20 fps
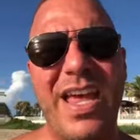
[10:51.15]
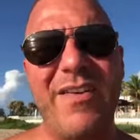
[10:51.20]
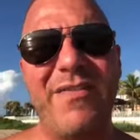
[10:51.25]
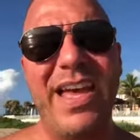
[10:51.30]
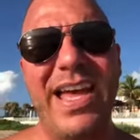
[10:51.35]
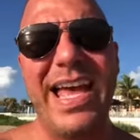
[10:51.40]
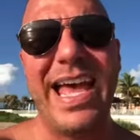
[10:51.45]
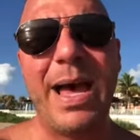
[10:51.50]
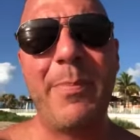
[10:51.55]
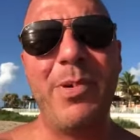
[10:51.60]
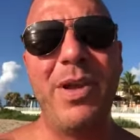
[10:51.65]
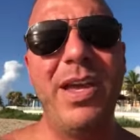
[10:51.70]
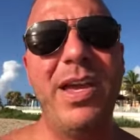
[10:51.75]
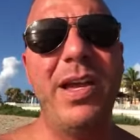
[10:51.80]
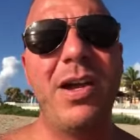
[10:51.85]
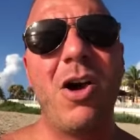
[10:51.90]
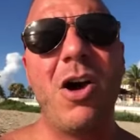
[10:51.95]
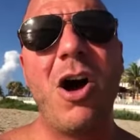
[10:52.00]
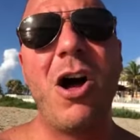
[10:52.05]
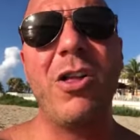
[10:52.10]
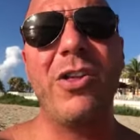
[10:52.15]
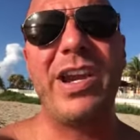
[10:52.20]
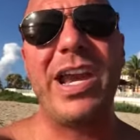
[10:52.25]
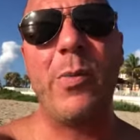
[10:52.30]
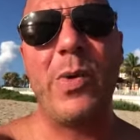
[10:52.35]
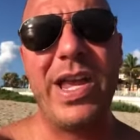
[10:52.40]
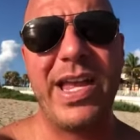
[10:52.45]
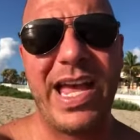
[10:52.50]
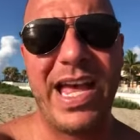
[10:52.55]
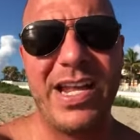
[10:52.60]
Happy holiday
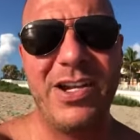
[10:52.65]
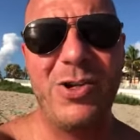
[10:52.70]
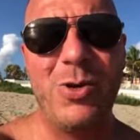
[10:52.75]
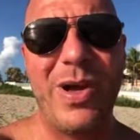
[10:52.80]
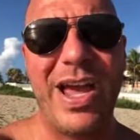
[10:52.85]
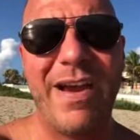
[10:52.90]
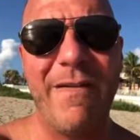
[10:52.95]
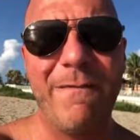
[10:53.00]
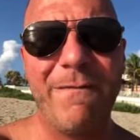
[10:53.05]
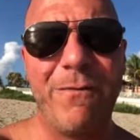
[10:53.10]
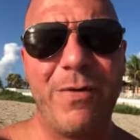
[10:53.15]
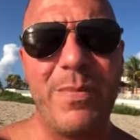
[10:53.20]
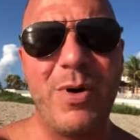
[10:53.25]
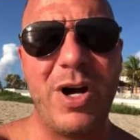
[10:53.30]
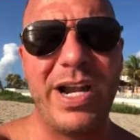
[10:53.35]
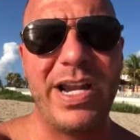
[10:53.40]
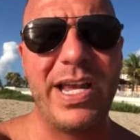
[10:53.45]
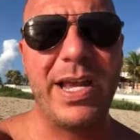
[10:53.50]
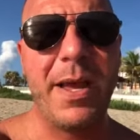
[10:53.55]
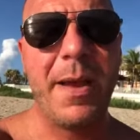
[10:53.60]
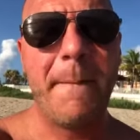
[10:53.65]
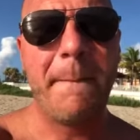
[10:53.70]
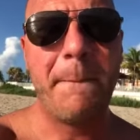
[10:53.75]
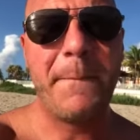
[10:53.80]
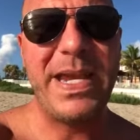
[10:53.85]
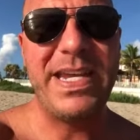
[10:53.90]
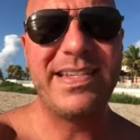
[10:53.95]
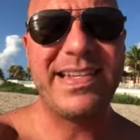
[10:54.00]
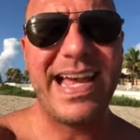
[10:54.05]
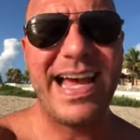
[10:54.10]
weekend to everybody.
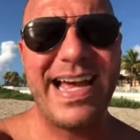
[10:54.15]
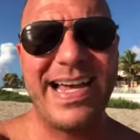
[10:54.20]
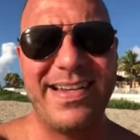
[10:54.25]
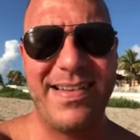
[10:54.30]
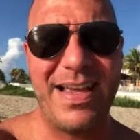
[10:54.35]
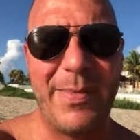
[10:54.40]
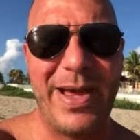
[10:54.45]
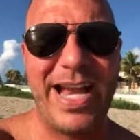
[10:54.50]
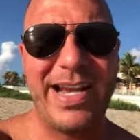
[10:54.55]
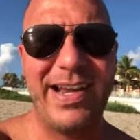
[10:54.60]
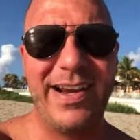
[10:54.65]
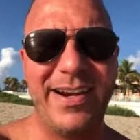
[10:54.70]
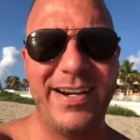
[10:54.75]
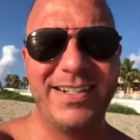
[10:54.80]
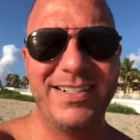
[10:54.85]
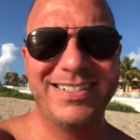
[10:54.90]
Peace, guys. I'm out of here.